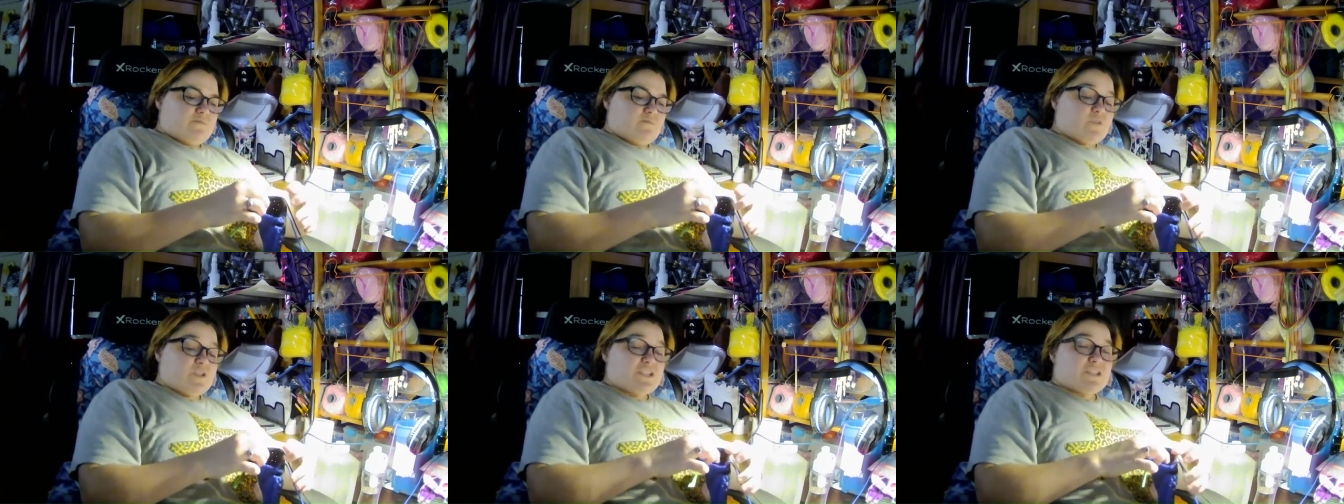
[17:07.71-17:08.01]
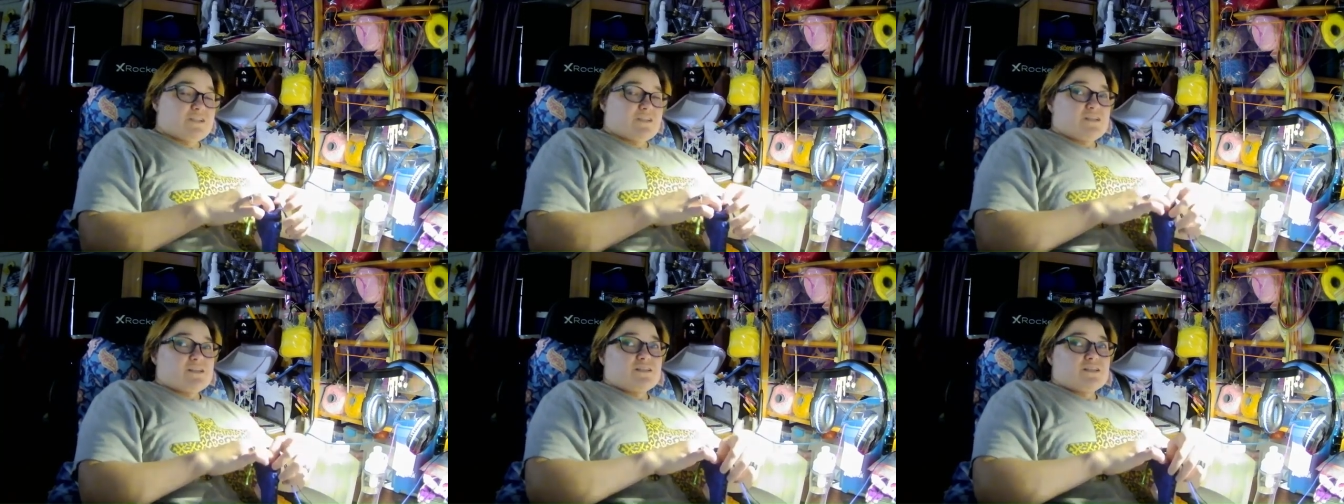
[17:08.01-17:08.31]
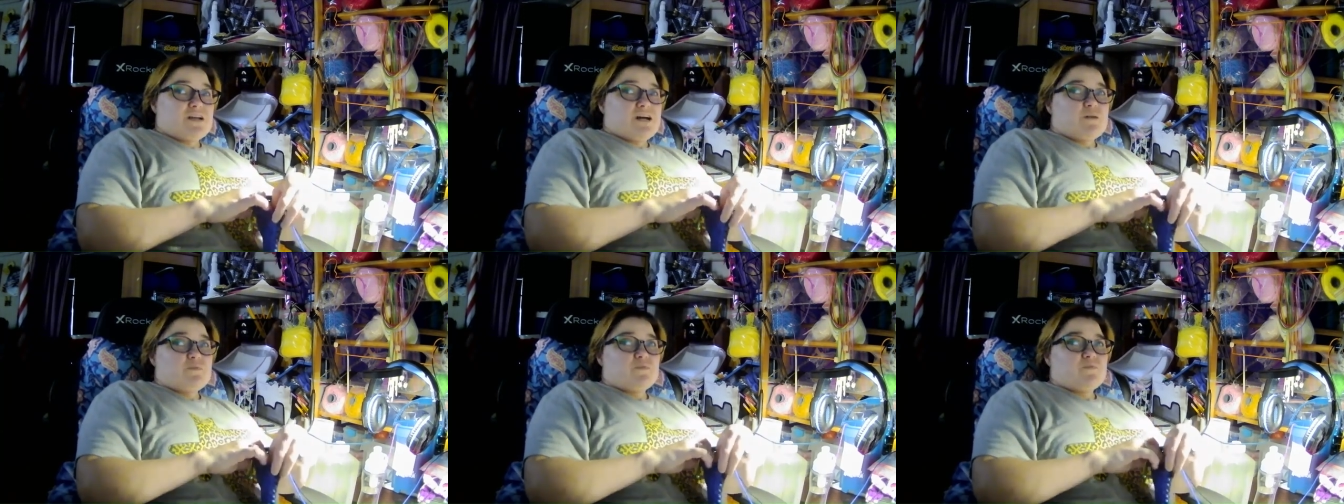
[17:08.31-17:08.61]
which
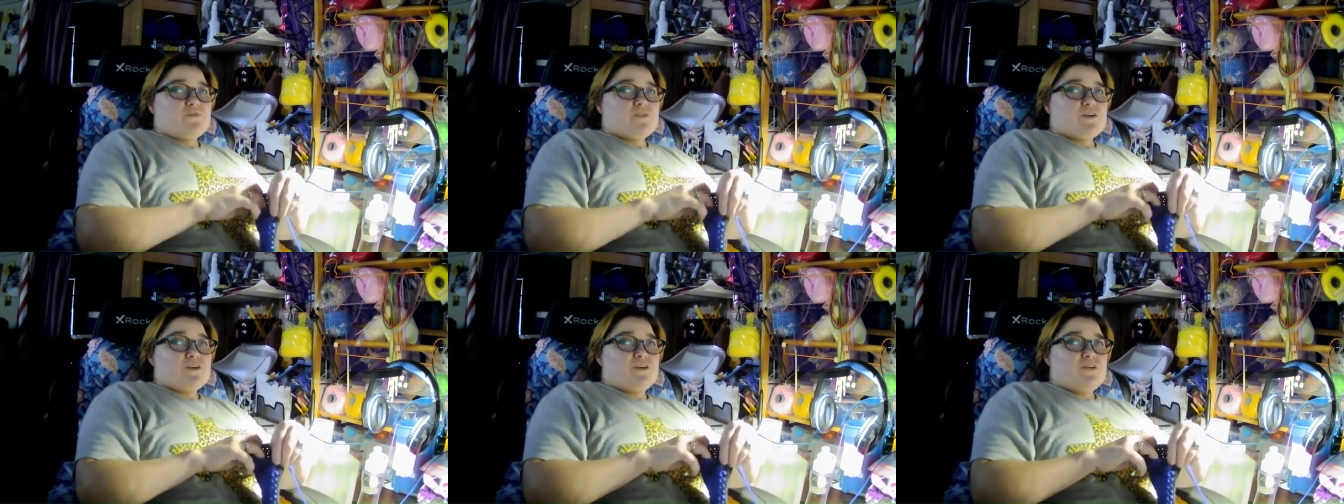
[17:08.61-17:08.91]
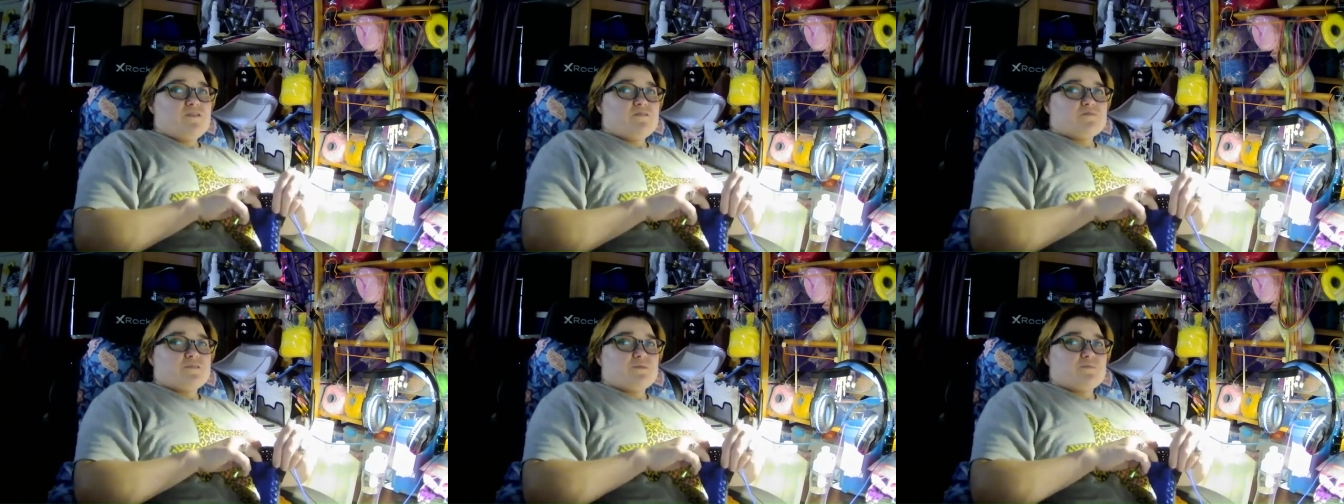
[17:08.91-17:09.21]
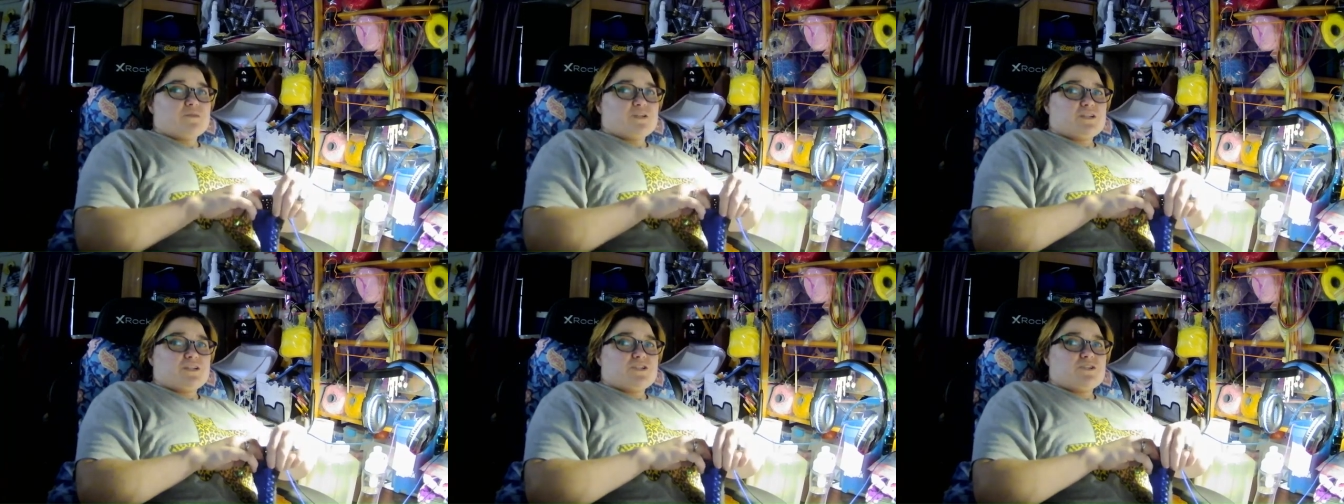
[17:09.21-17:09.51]
doesn't happen very
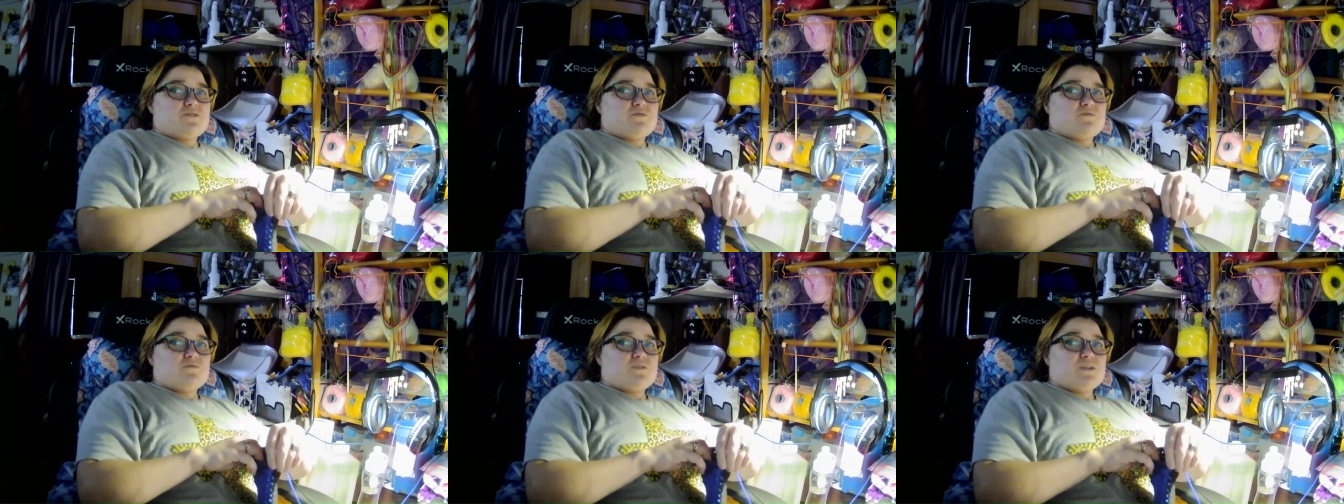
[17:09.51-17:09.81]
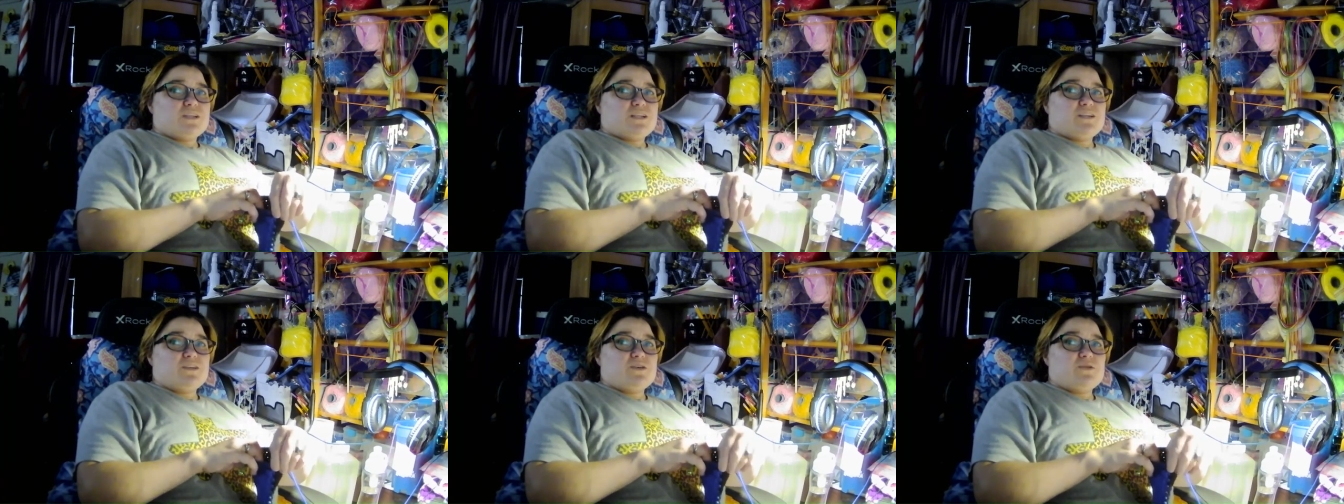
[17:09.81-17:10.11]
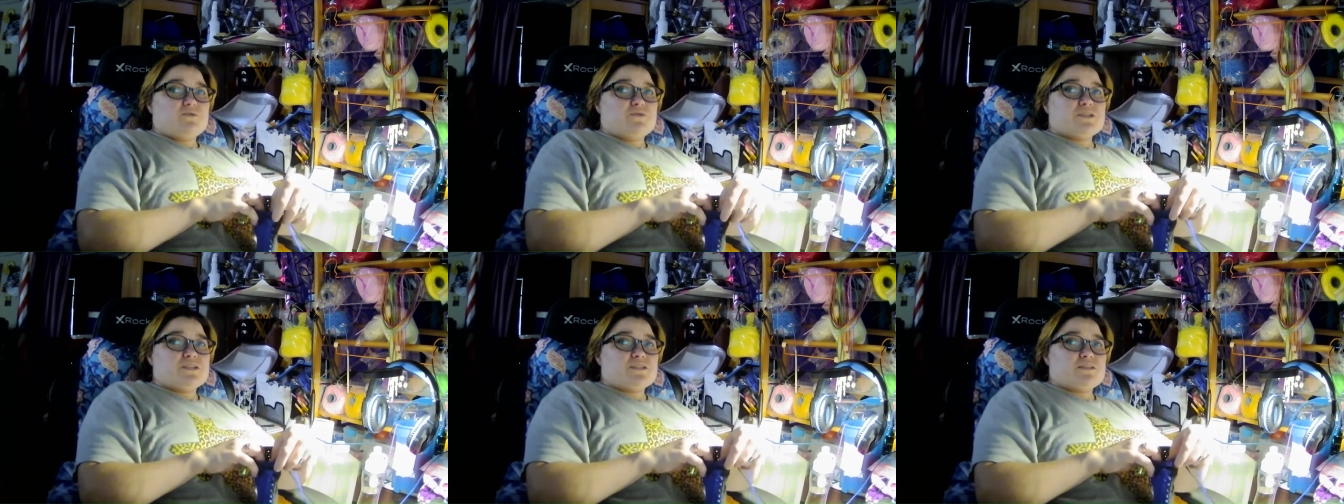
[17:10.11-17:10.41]
often because you can really
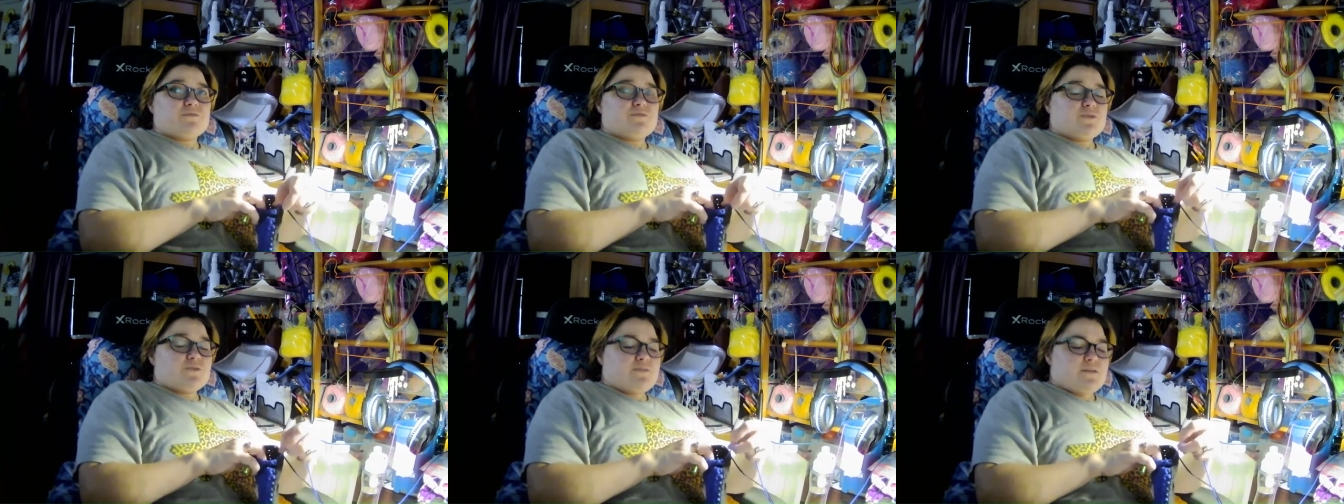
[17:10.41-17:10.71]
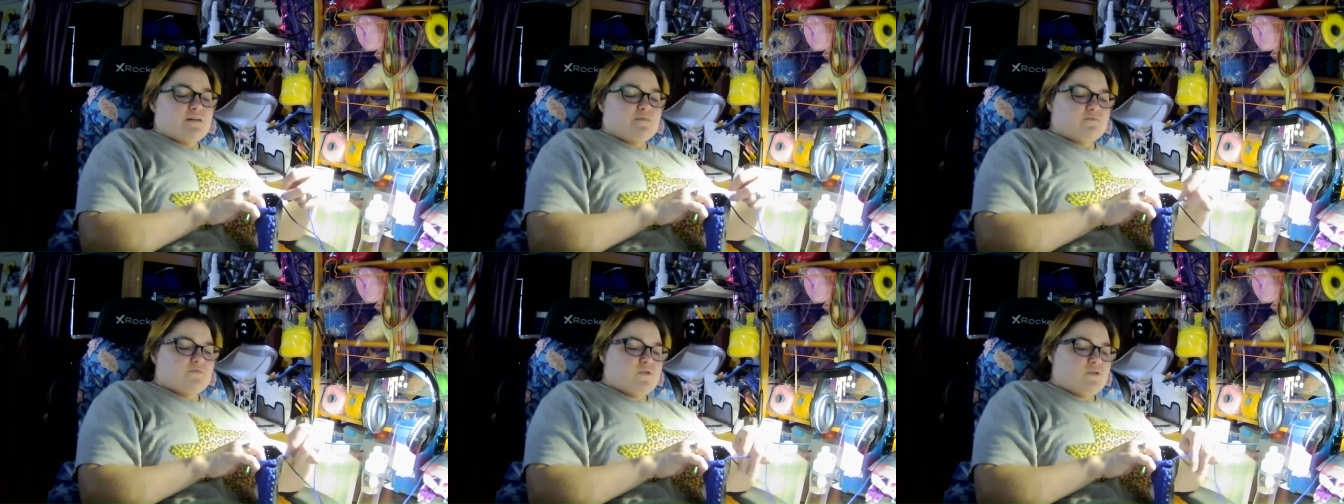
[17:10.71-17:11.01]
notice if you're that